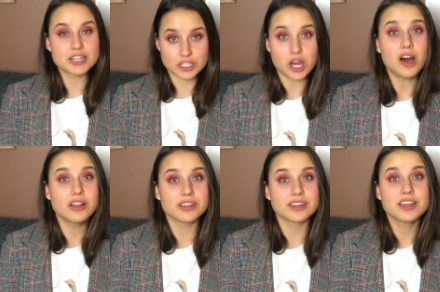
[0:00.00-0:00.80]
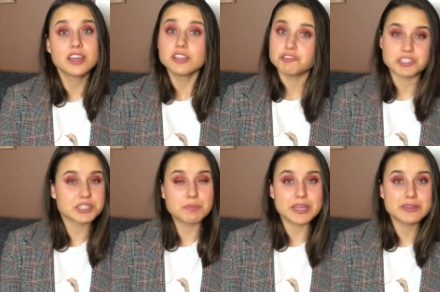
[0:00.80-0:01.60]
and taller
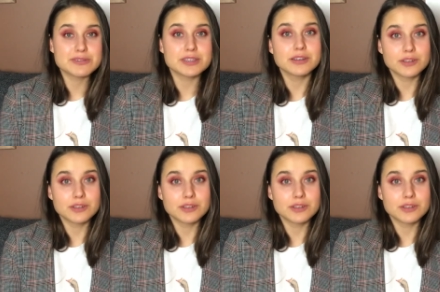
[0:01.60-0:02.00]
just by using